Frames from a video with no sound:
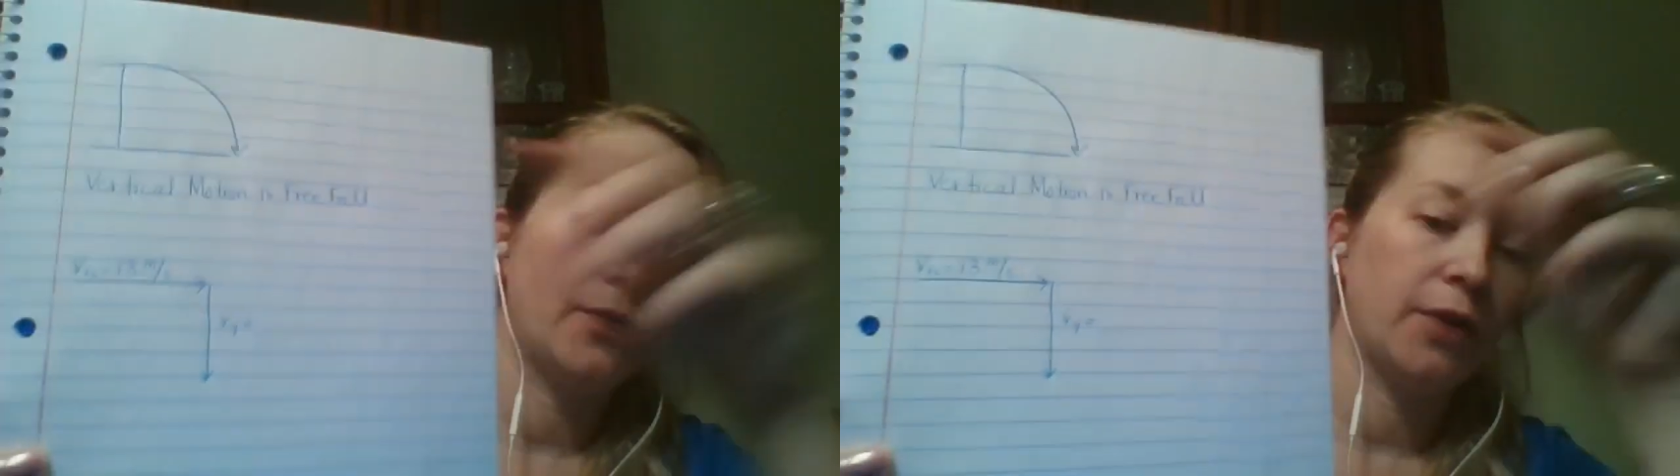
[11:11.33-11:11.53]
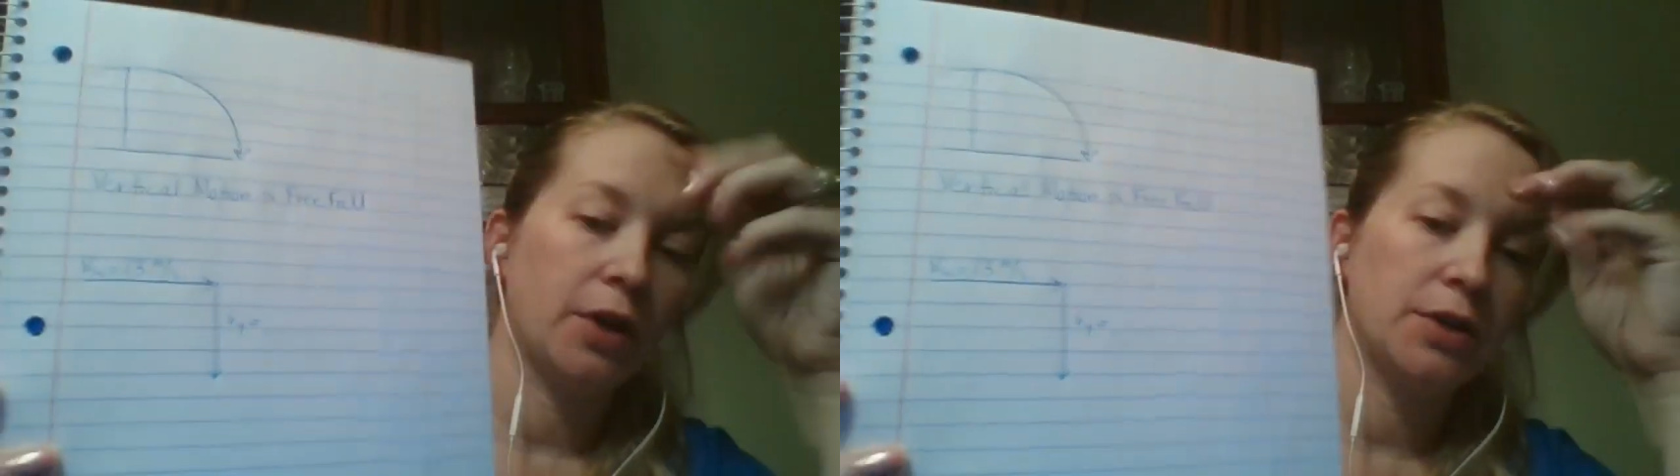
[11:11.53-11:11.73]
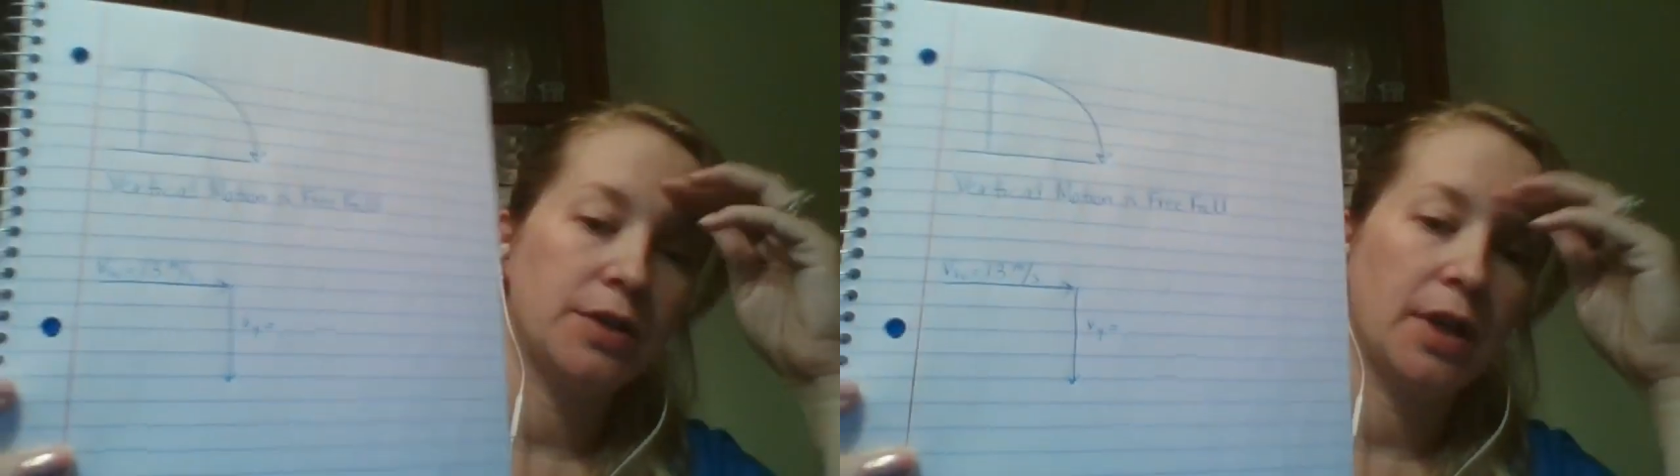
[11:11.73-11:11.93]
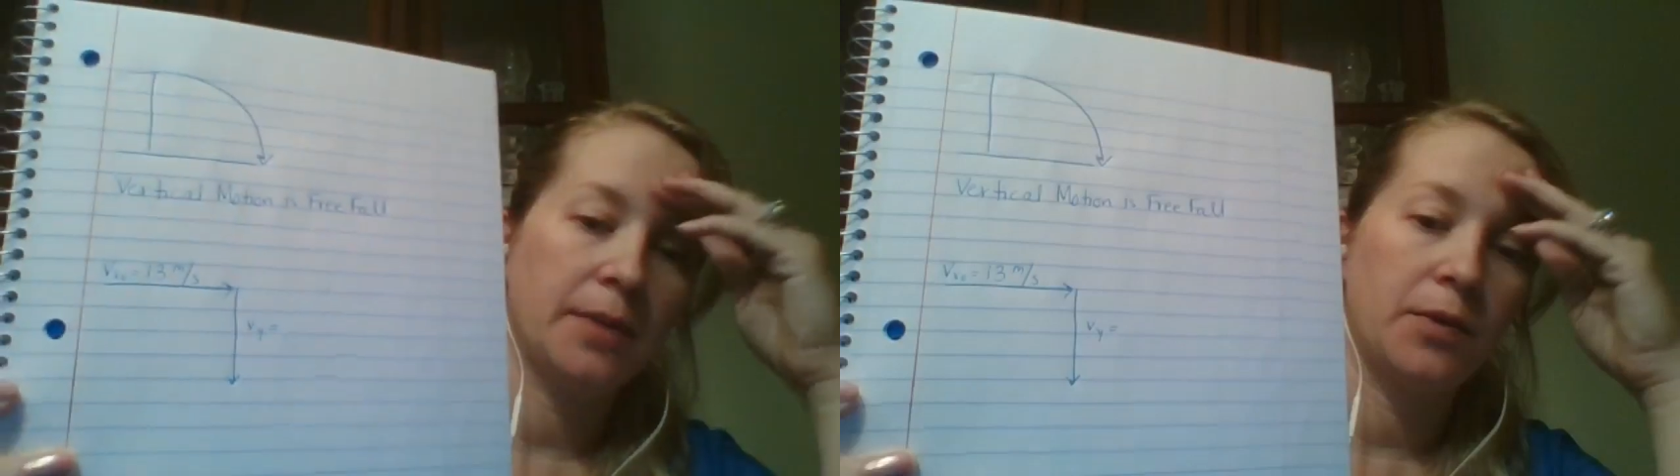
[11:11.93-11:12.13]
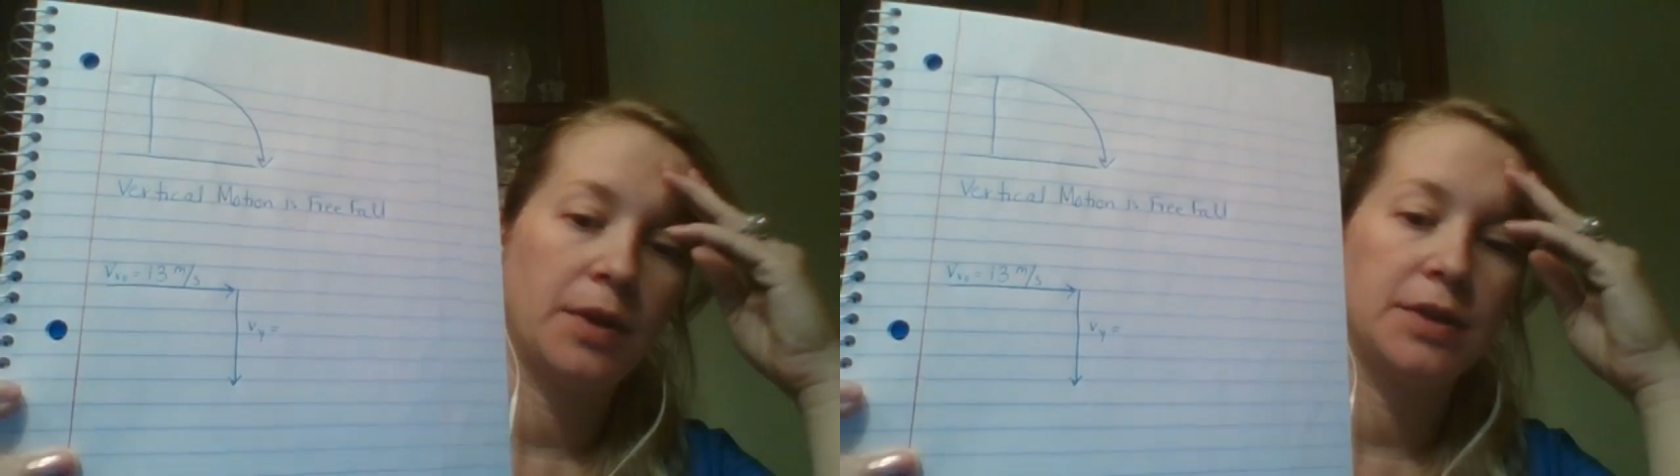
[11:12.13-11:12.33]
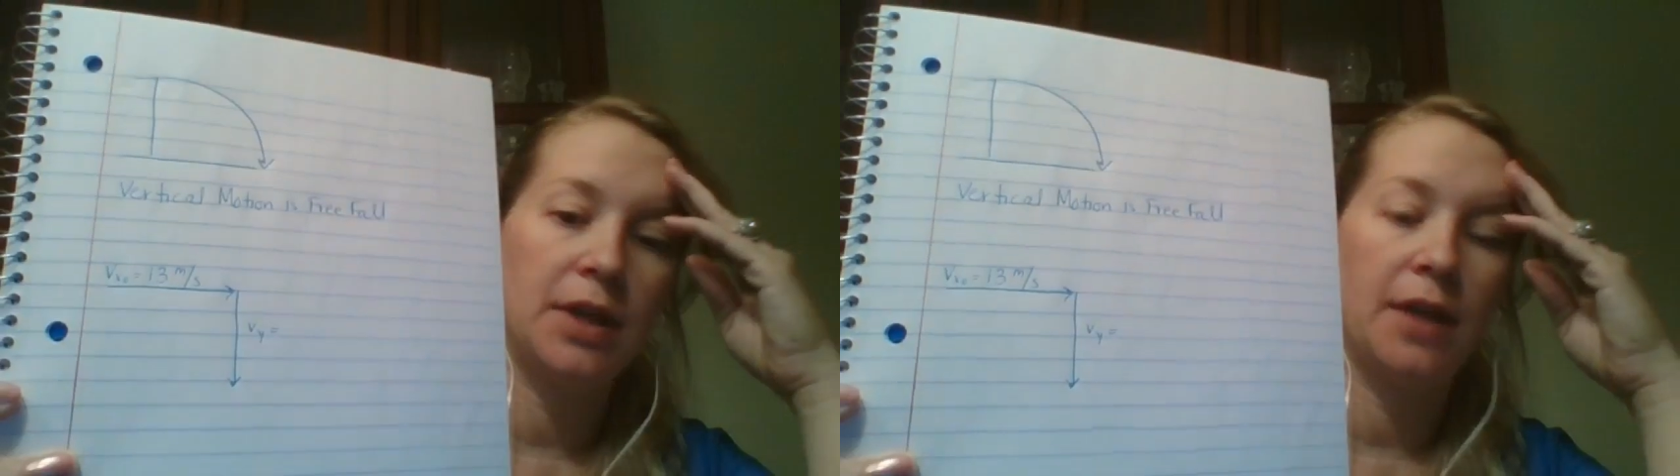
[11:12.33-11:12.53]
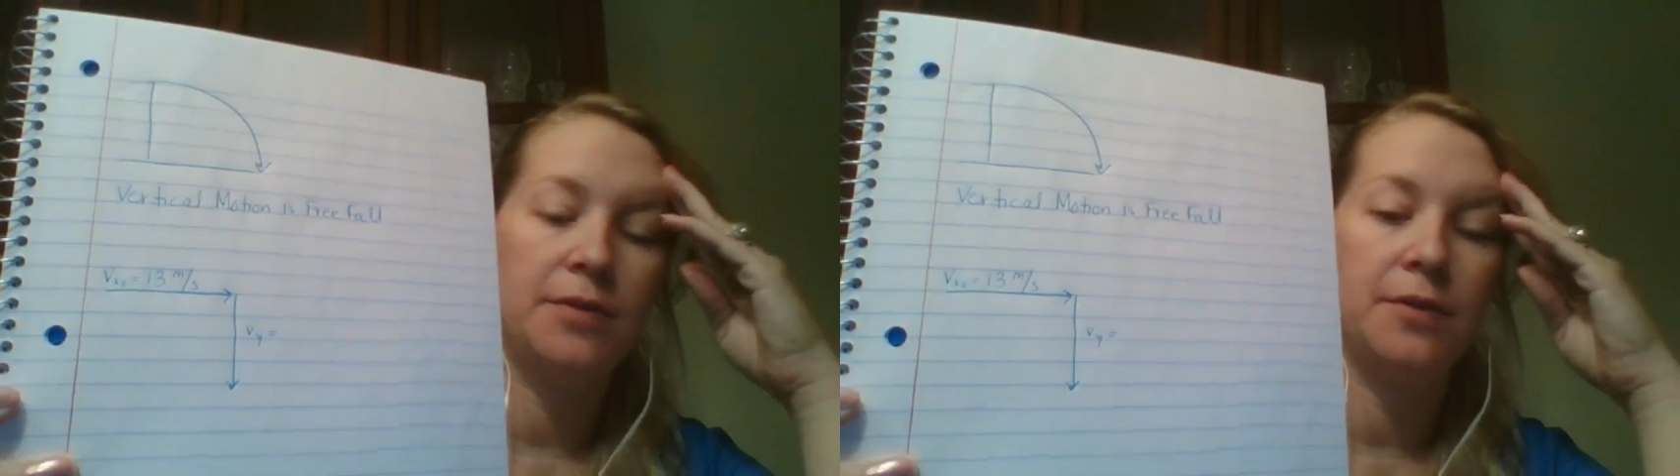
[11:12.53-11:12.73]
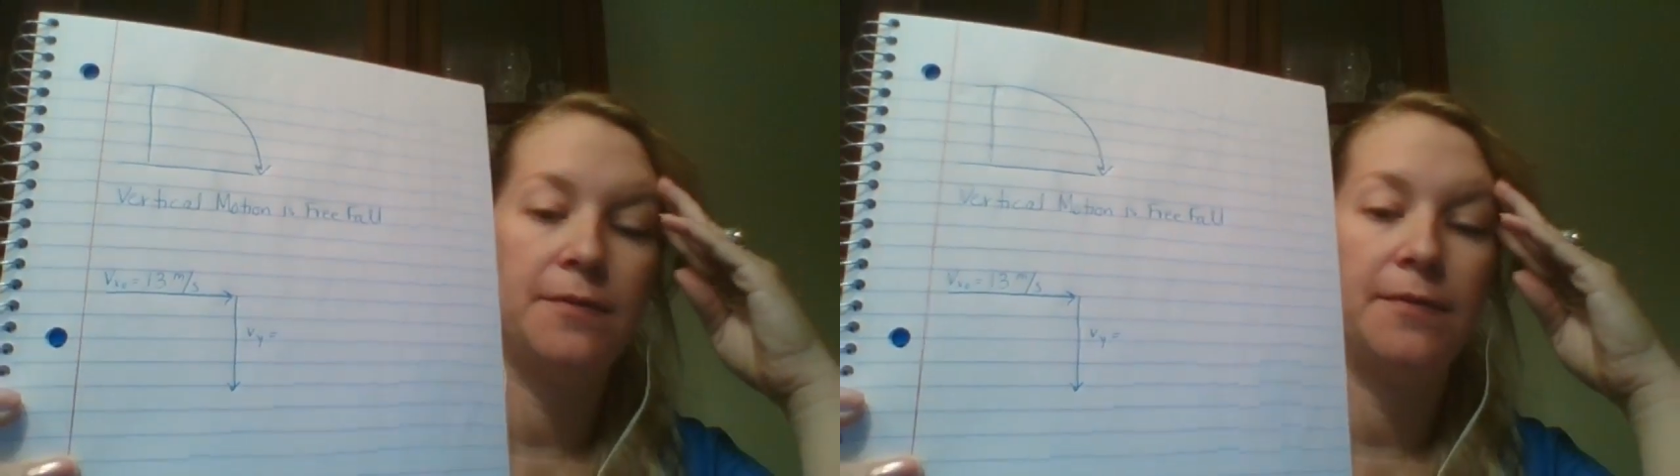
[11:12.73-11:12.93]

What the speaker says: first I'm going to have to